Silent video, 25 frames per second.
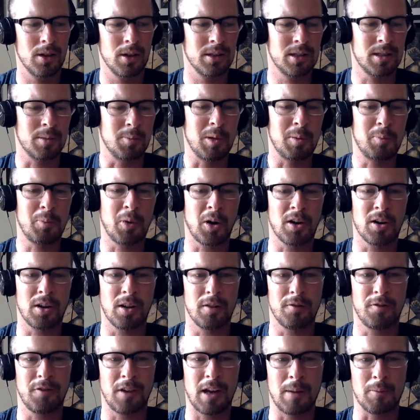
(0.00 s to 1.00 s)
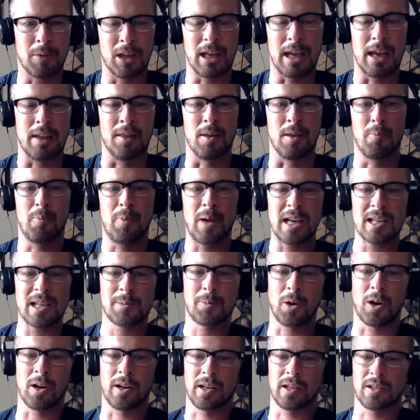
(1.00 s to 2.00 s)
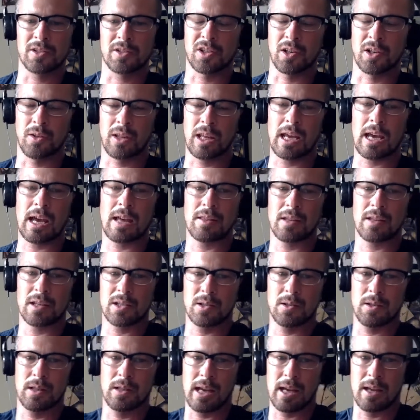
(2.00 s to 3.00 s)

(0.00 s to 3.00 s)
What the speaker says: to be part of the family. And the best part is, so they had this